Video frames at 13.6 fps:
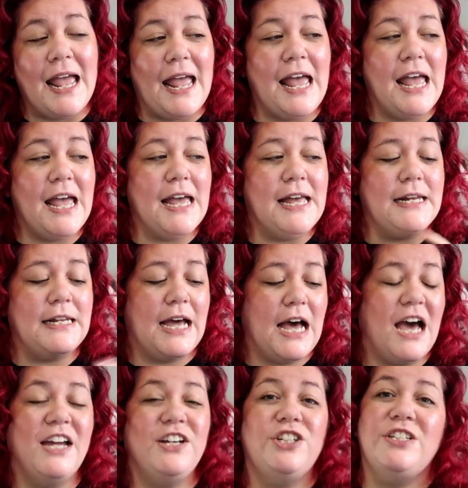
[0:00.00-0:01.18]
and
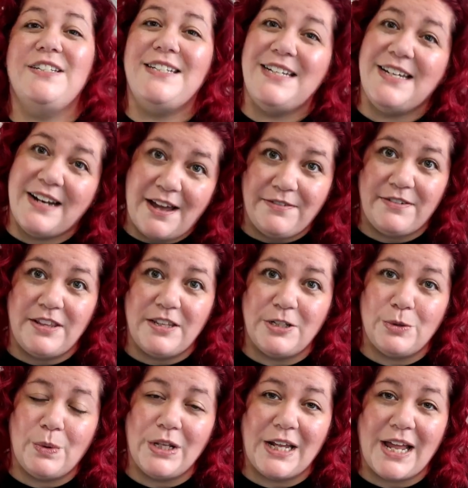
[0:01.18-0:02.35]
I just DNF'd
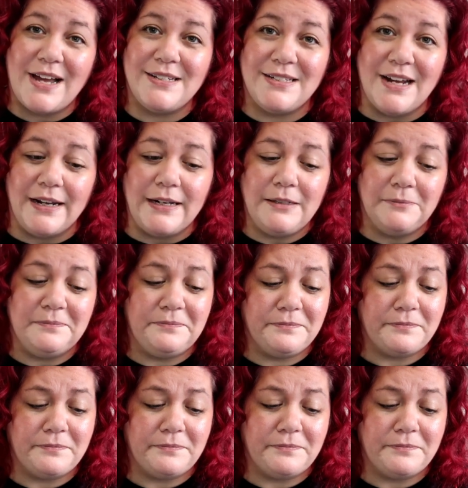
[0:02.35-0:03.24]
this one last night.